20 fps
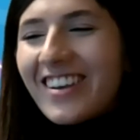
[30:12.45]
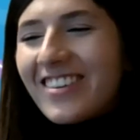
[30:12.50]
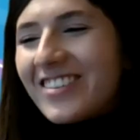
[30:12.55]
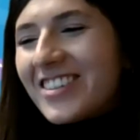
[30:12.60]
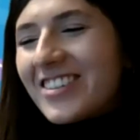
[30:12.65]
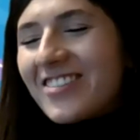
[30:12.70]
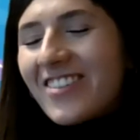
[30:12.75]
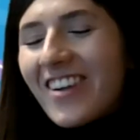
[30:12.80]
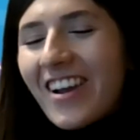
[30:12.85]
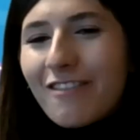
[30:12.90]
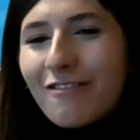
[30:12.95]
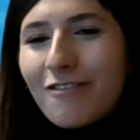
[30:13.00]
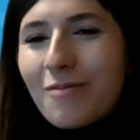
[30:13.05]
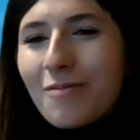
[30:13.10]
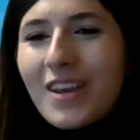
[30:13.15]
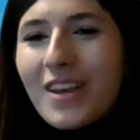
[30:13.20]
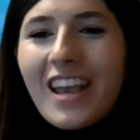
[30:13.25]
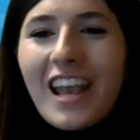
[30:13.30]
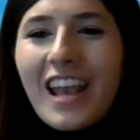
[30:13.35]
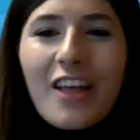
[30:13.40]
It was great for
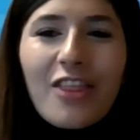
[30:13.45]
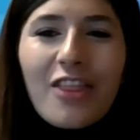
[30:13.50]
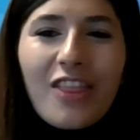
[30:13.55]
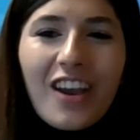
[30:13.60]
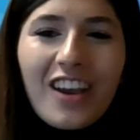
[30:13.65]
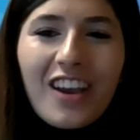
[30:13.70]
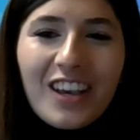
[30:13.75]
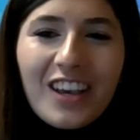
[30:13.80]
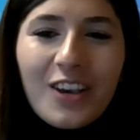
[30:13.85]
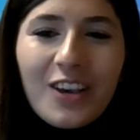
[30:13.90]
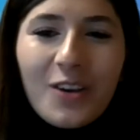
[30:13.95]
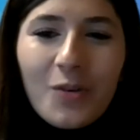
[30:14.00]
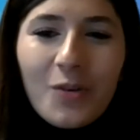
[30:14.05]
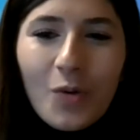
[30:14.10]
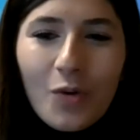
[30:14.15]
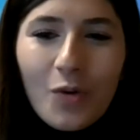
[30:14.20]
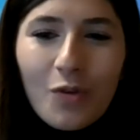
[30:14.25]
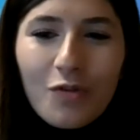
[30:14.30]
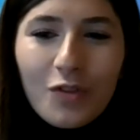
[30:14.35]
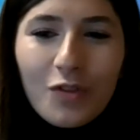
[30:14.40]
me. Thank you
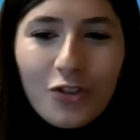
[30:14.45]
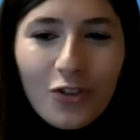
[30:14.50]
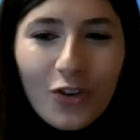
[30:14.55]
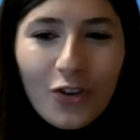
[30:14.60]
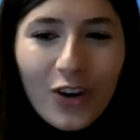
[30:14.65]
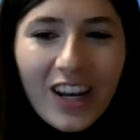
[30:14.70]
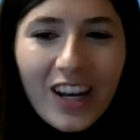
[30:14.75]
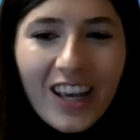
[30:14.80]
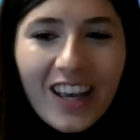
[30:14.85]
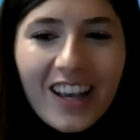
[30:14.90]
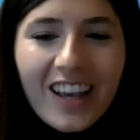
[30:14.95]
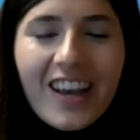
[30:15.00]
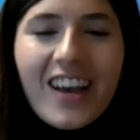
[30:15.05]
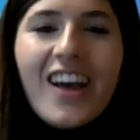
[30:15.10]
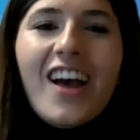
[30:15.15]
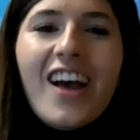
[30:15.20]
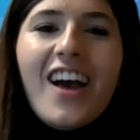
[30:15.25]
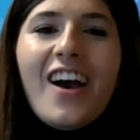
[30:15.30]
all for joining.